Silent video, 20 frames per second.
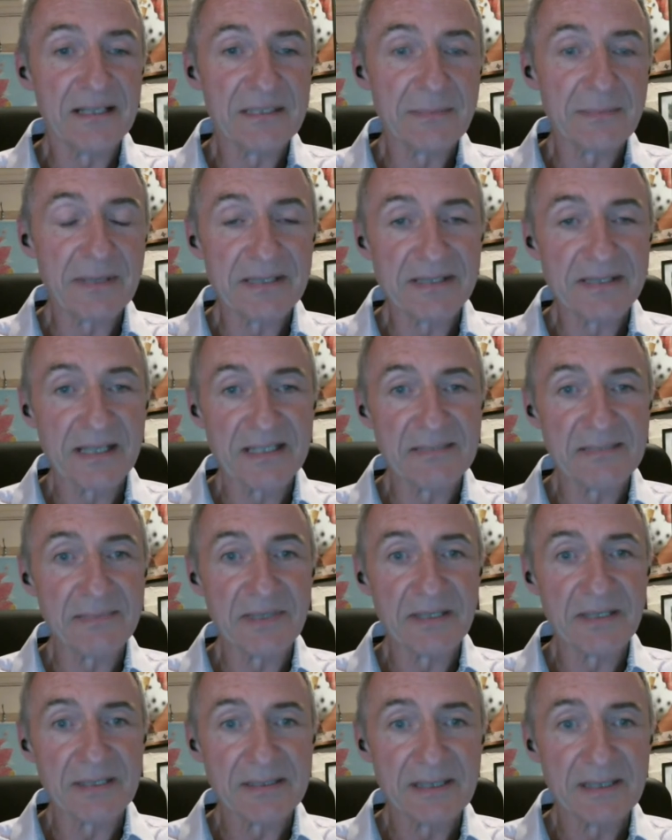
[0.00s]
to be intense
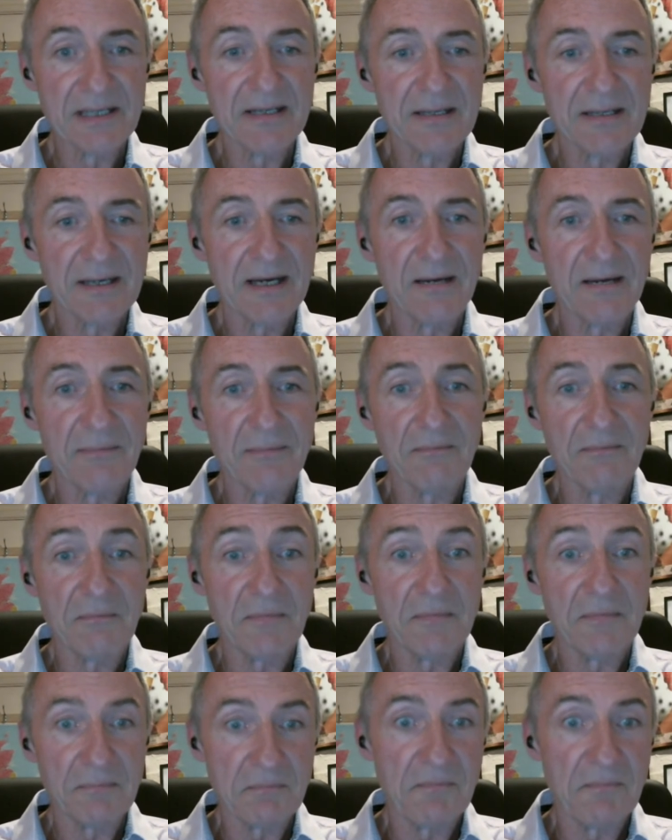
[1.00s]
because the
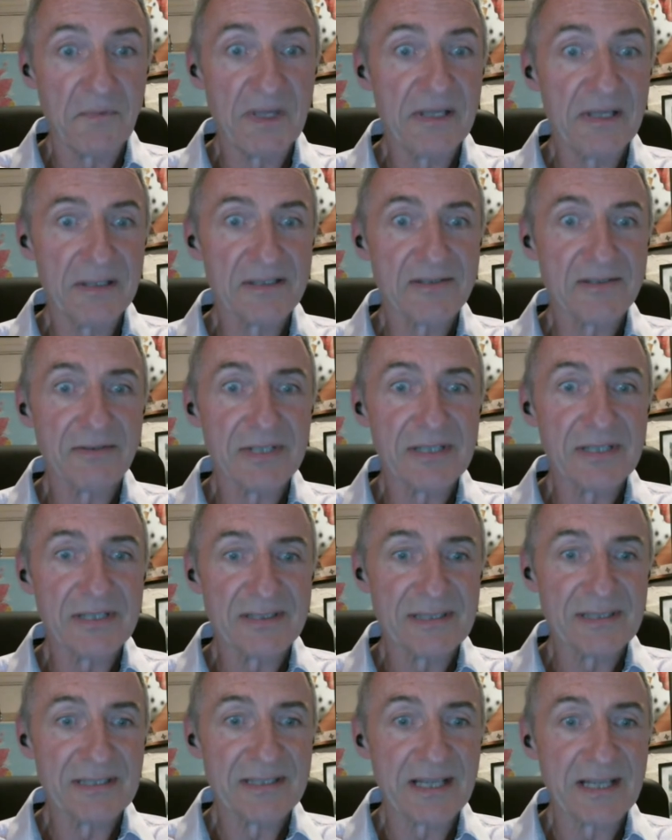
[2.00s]
industry
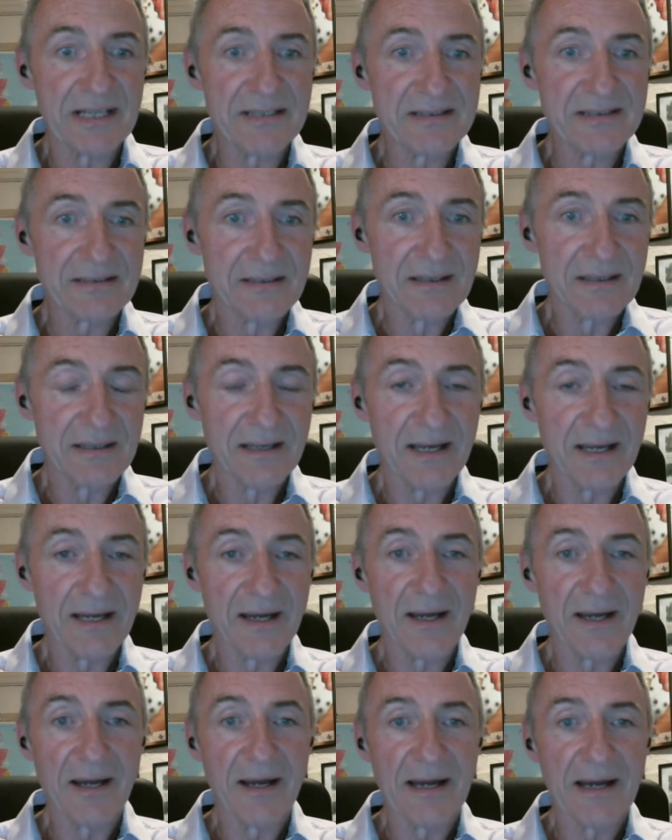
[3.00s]
is intense,
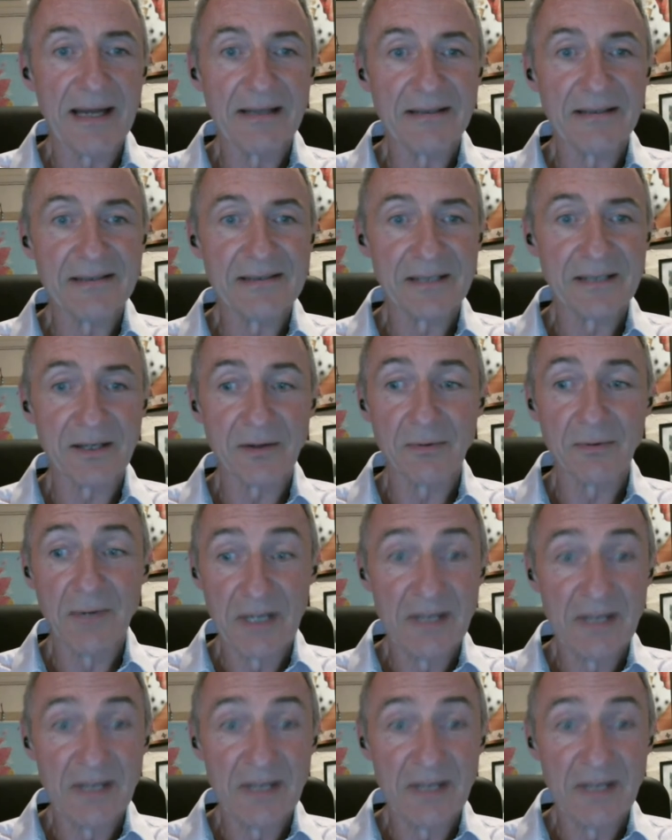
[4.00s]
and so.